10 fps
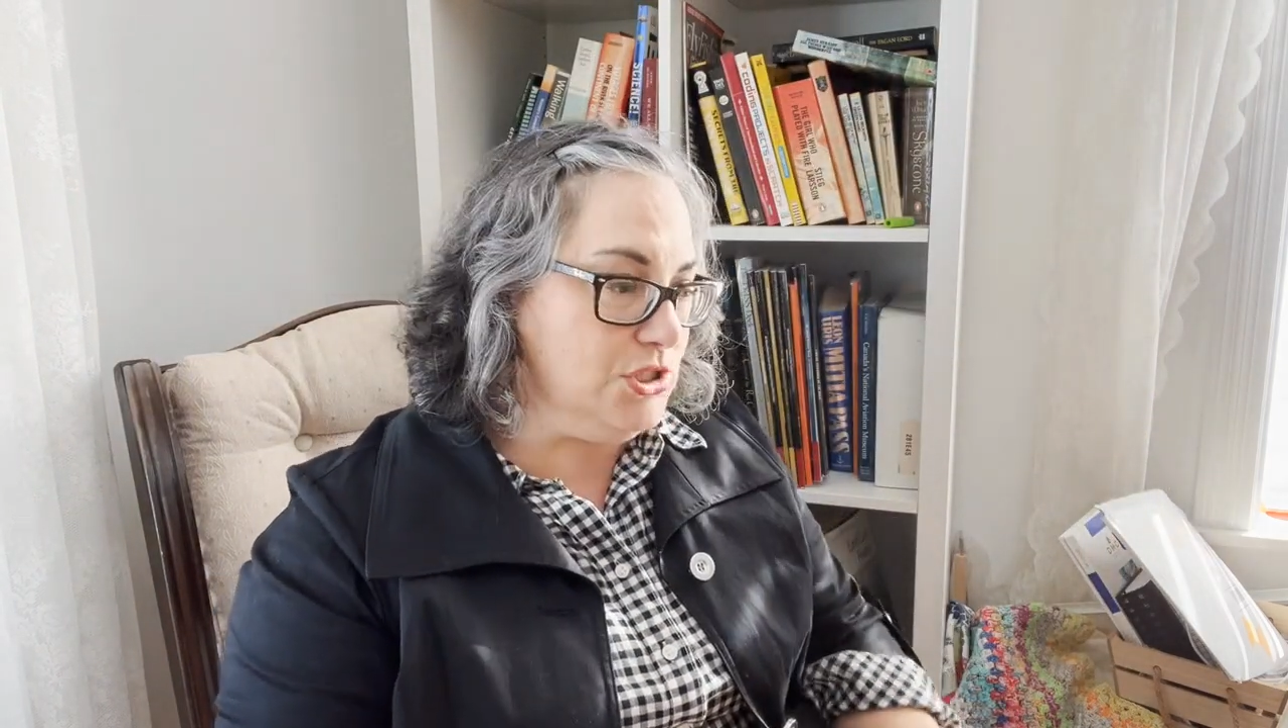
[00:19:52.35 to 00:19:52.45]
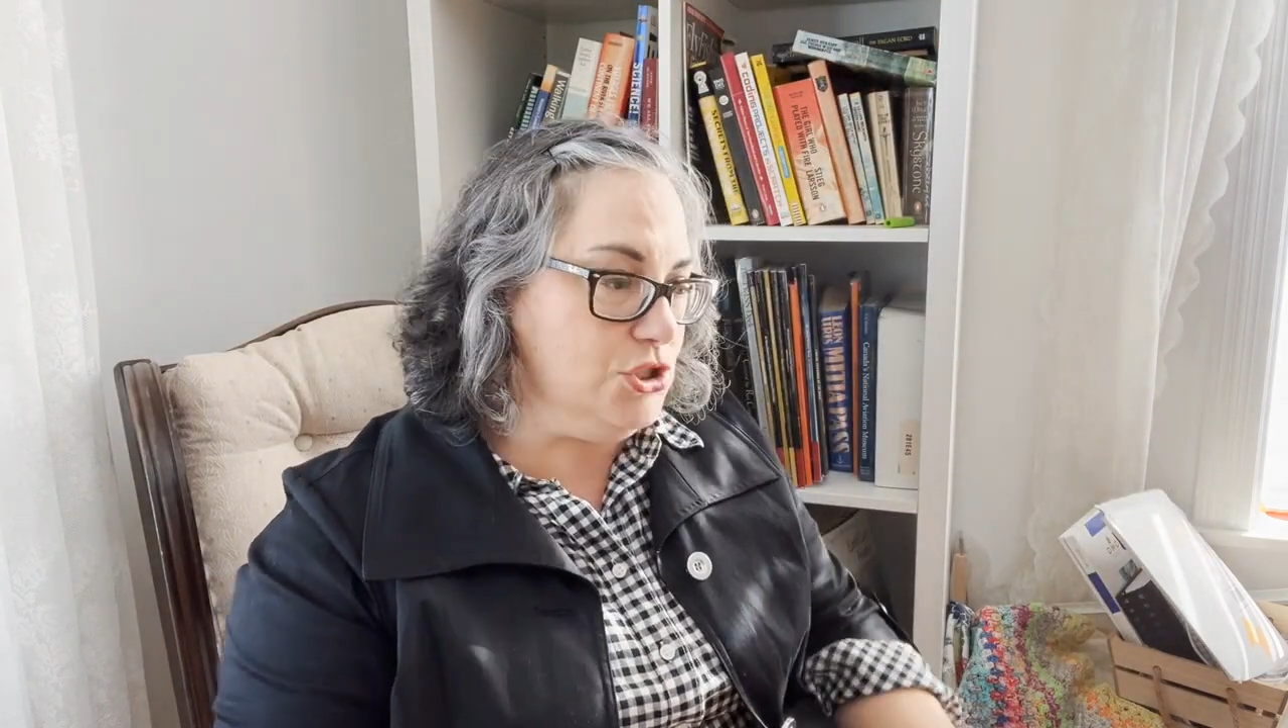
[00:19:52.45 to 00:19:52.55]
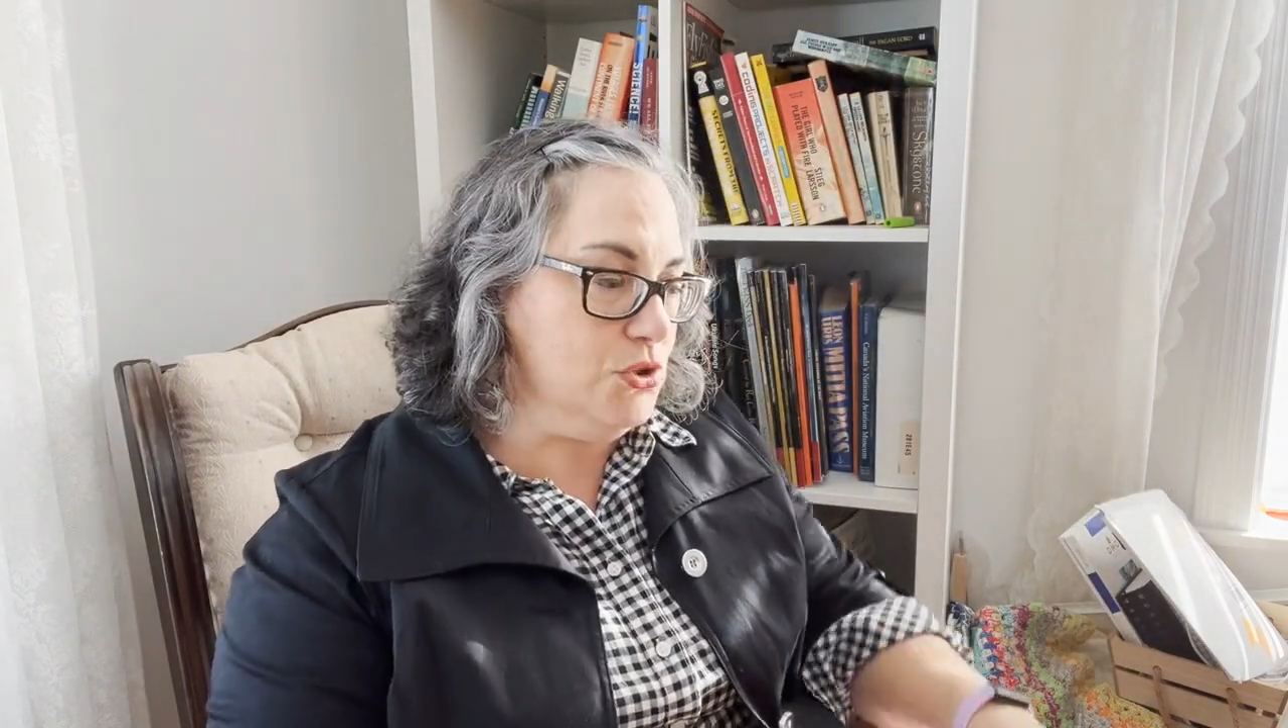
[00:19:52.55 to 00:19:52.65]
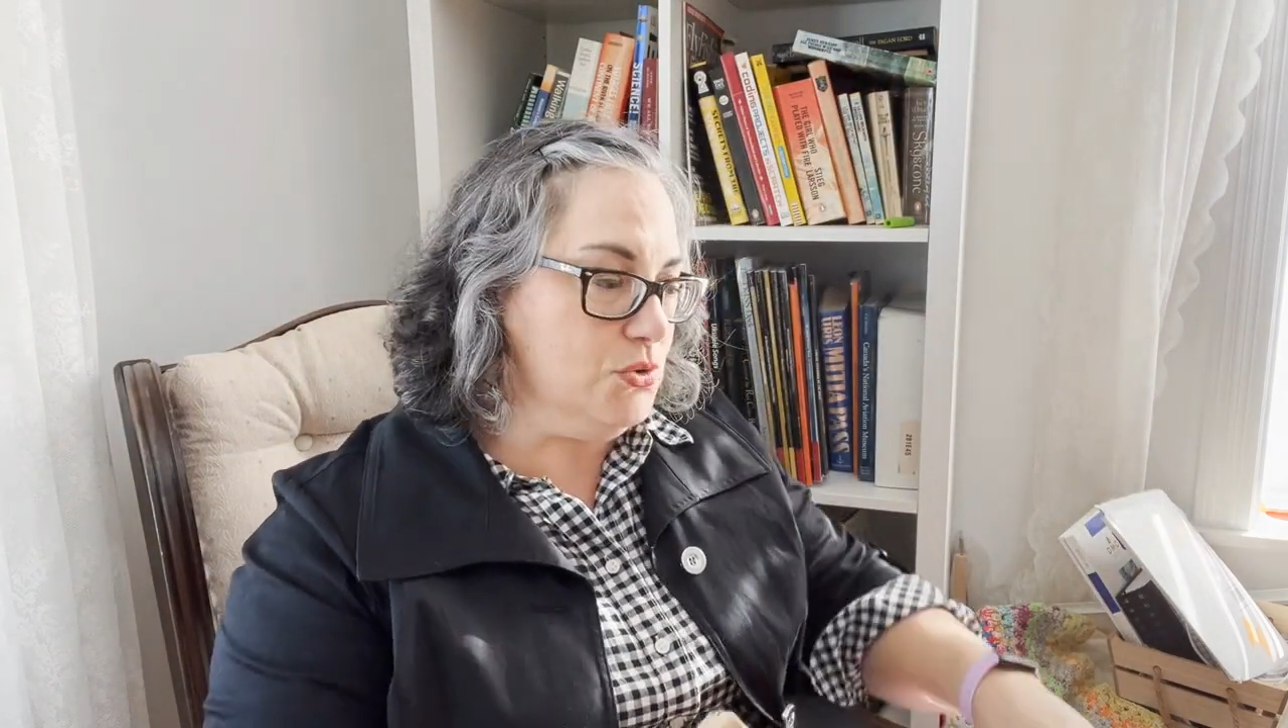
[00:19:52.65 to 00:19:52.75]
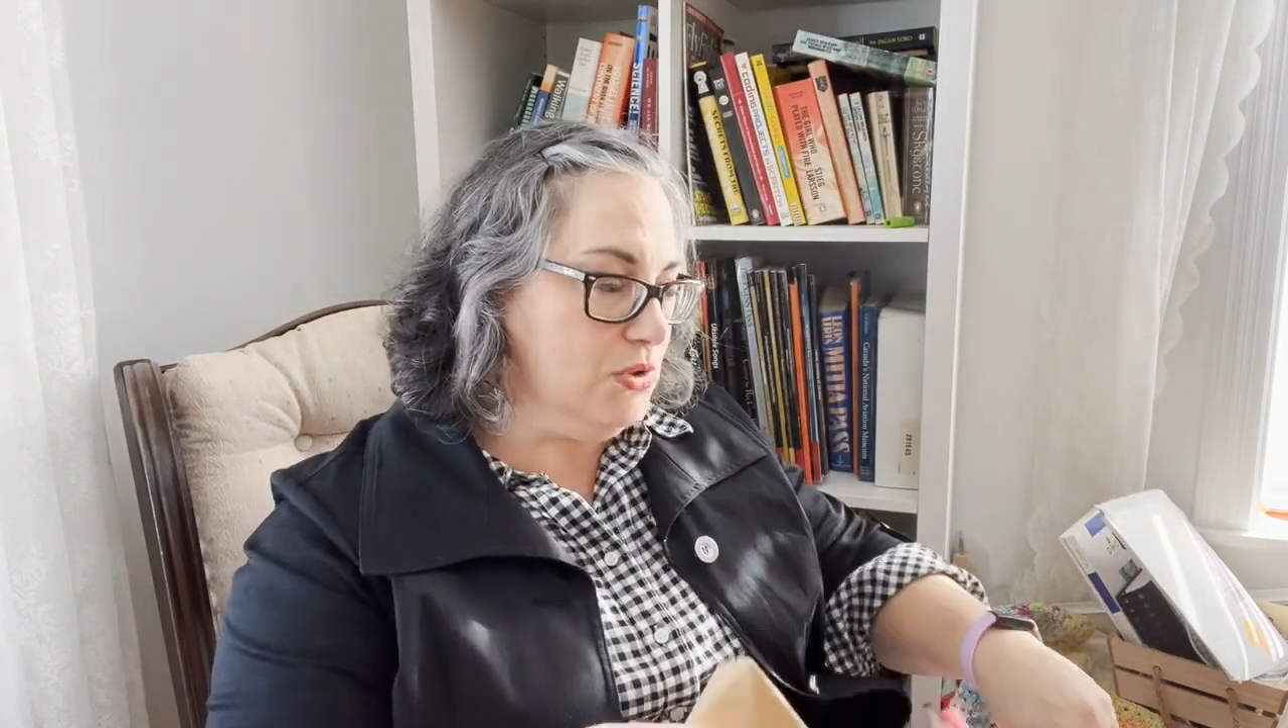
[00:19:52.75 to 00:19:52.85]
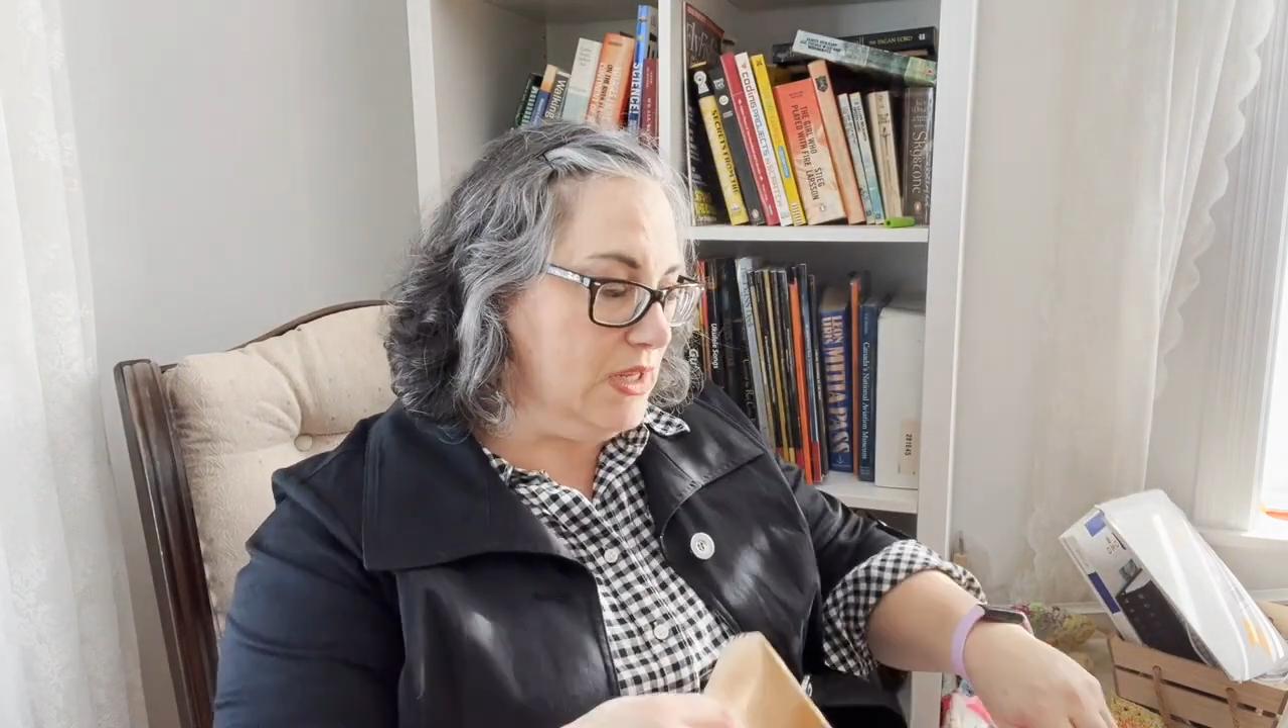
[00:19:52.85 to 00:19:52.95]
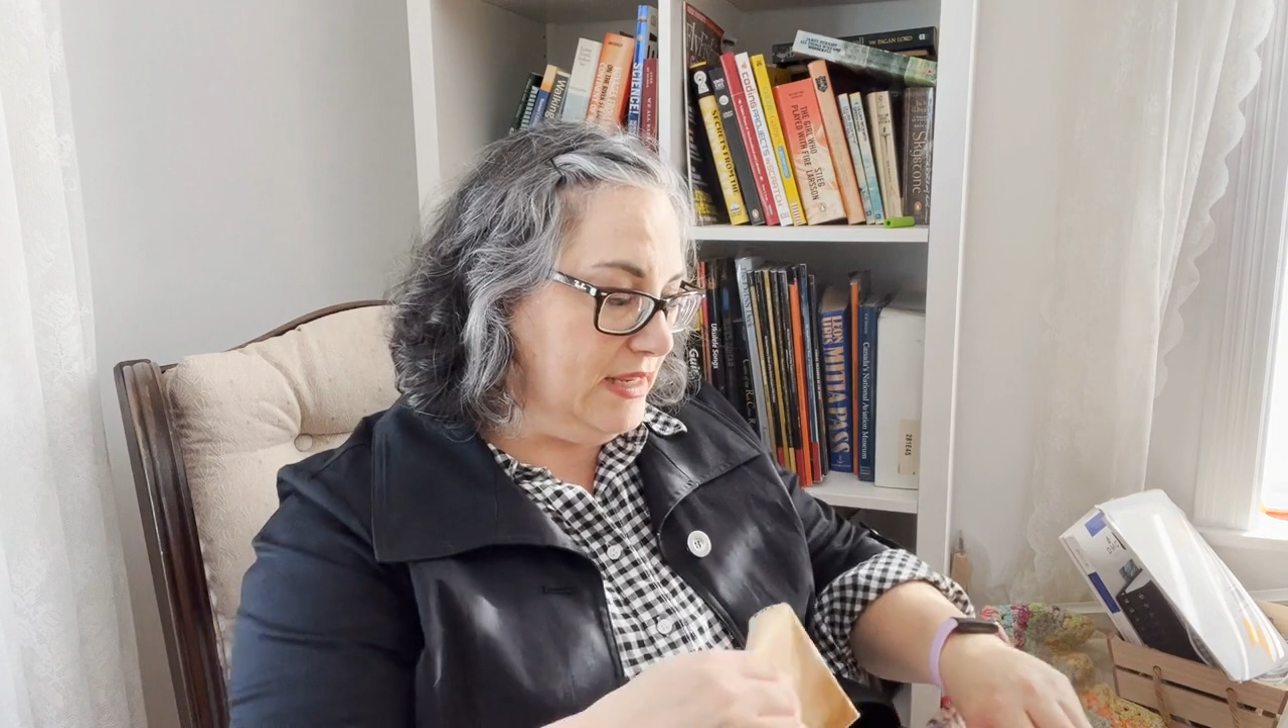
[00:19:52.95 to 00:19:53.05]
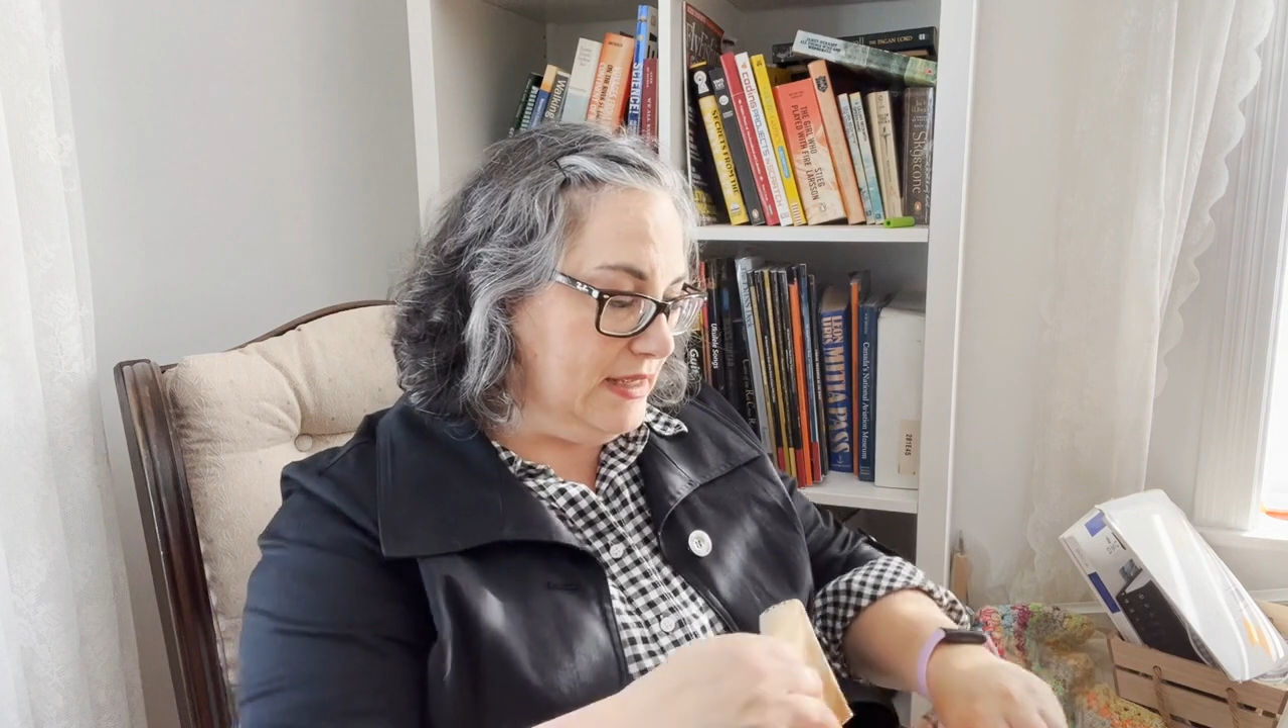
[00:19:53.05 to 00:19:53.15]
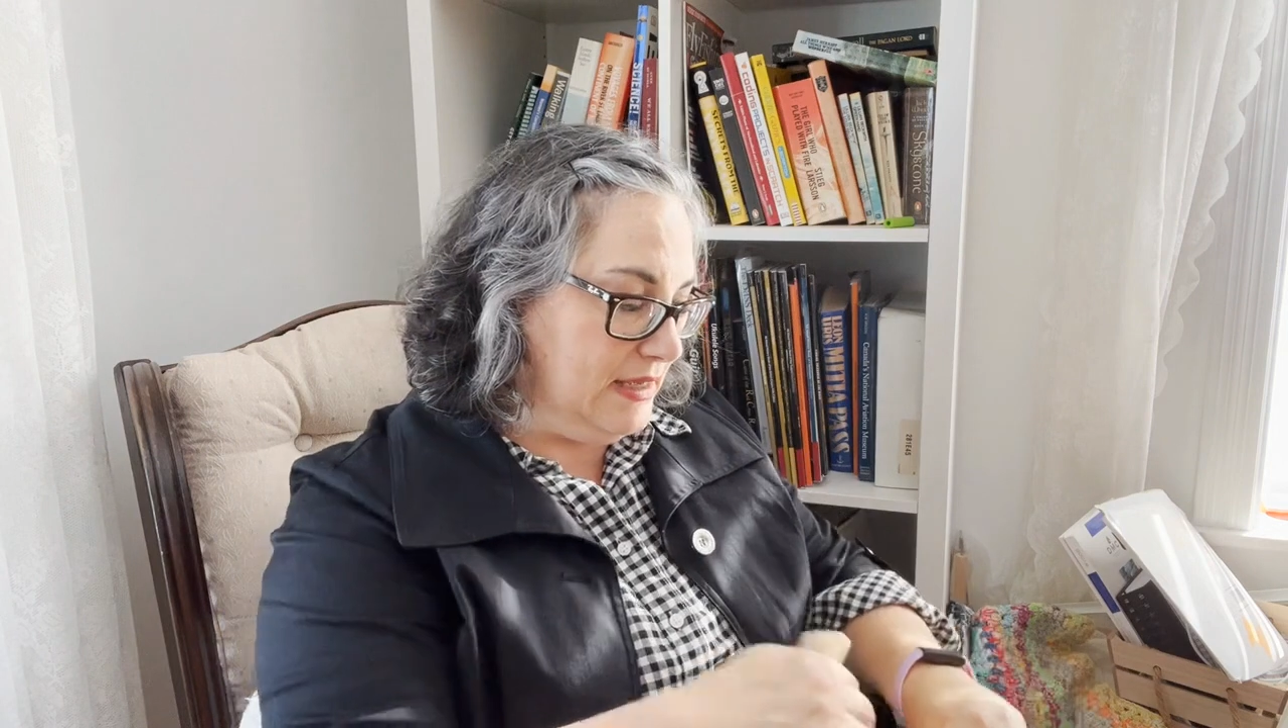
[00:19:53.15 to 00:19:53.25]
do like